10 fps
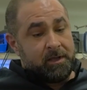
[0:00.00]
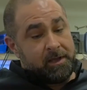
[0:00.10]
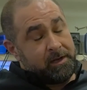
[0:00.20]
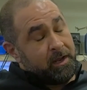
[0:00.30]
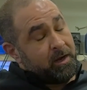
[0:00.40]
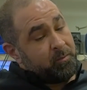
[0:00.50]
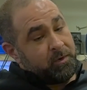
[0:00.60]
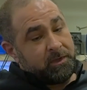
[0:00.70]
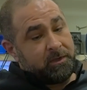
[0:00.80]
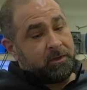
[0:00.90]
And, and I'm
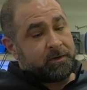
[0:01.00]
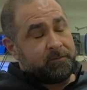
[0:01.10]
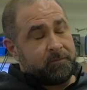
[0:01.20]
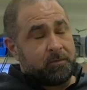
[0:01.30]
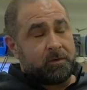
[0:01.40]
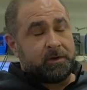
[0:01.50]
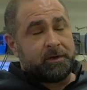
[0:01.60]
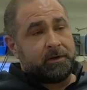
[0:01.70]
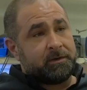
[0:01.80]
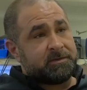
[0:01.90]
really looking forward to
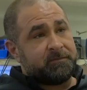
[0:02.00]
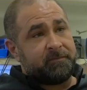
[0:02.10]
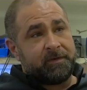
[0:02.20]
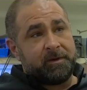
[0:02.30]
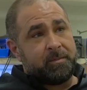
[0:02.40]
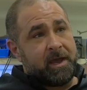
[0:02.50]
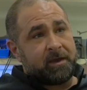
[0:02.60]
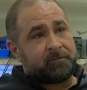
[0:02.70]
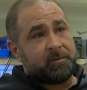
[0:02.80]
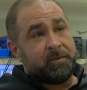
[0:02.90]
hearing some
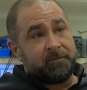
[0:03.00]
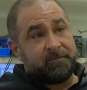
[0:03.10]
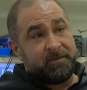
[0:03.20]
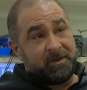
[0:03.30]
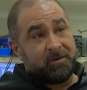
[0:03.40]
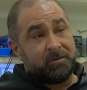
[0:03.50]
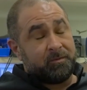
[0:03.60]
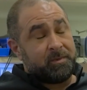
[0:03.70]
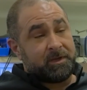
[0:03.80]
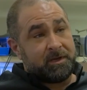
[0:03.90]
feedback from the
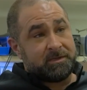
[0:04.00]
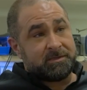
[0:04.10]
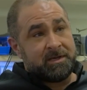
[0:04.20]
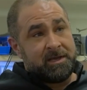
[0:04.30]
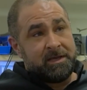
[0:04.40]
field, because